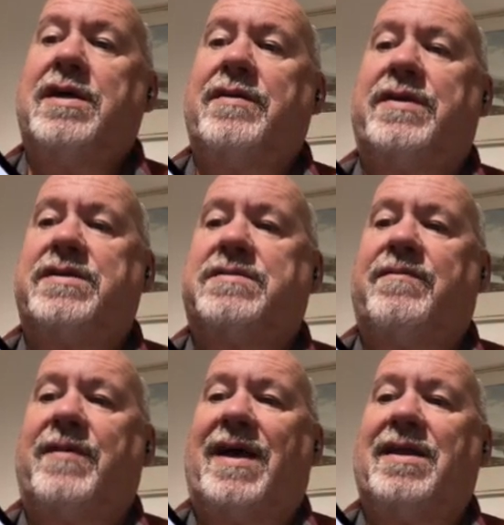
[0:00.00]
this
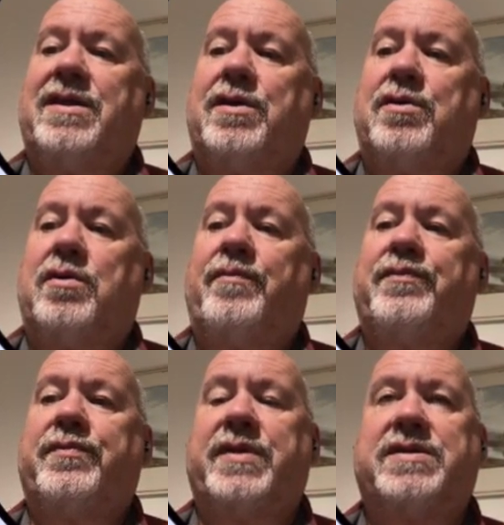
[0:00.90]
value,
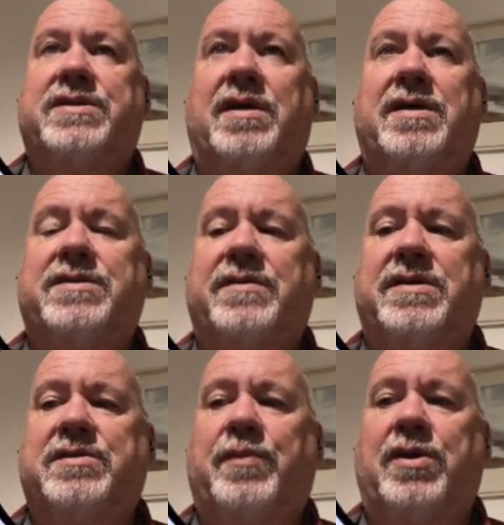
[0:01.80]
this size of
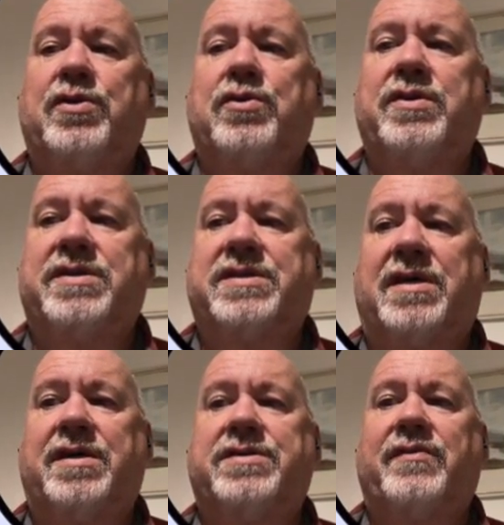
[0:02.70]
this balloon, the
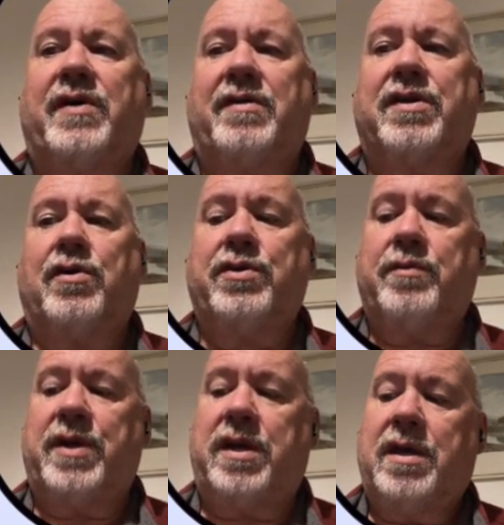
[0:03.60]
size of our
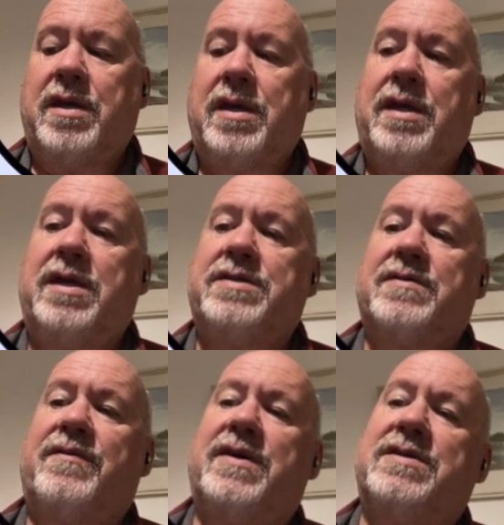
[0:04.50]
economy, is
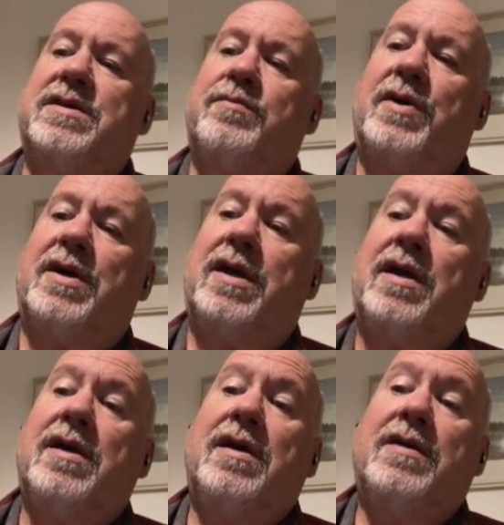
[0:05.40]
affected by
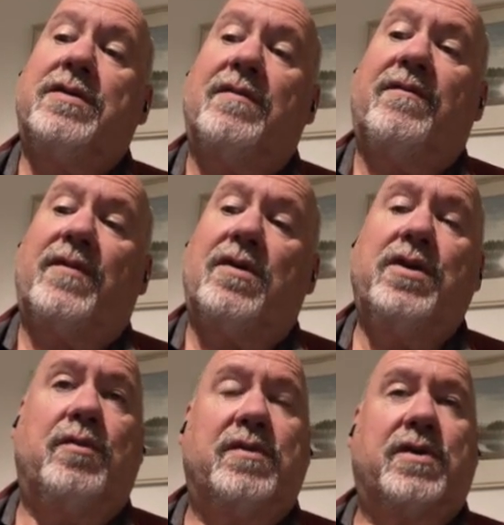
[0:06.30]
the
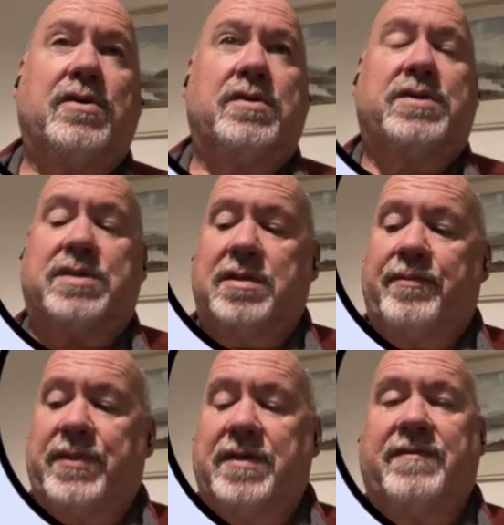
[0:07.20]
volume of goods,
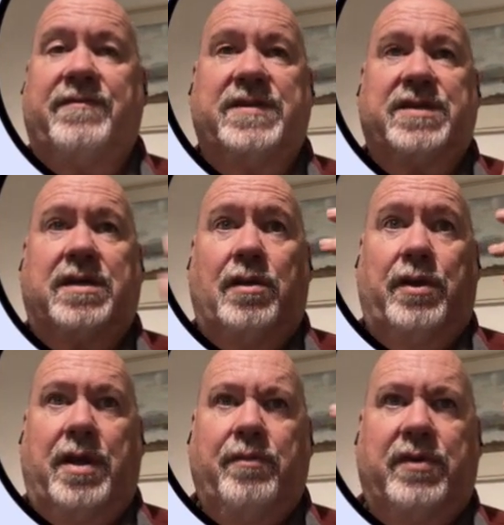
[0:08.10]
the physical
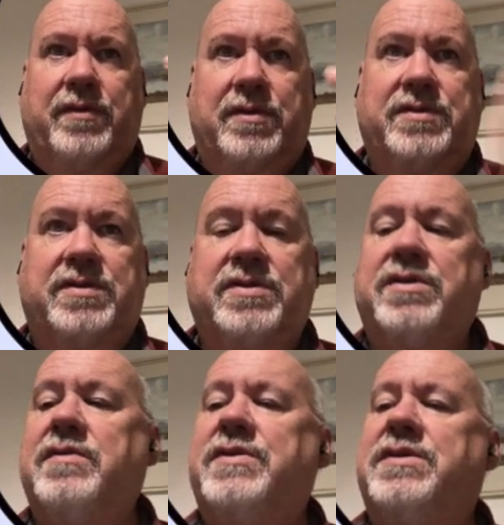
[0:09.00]
number of goods and
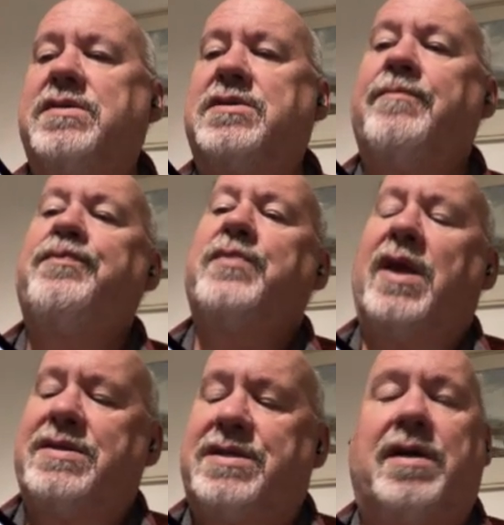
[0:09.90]
services,
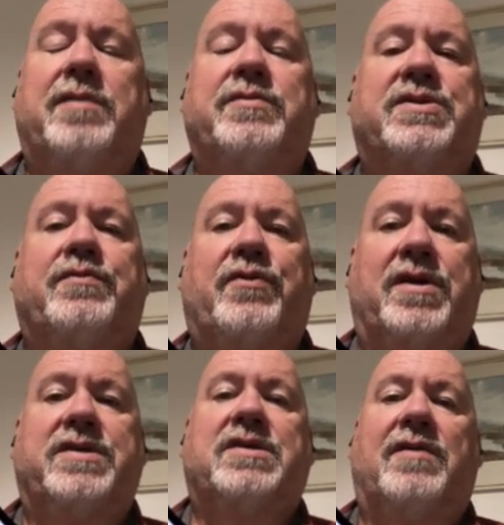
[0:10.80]
times the
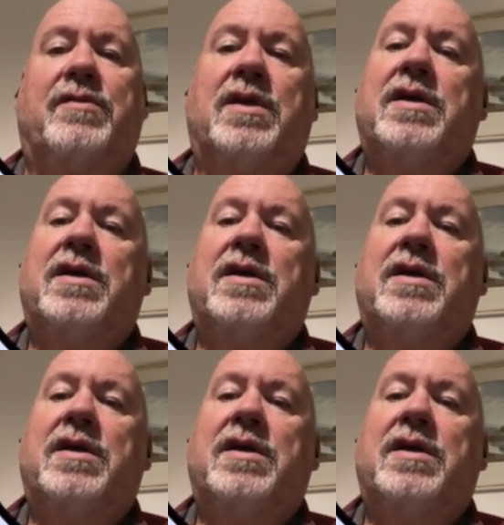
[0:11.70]
price level.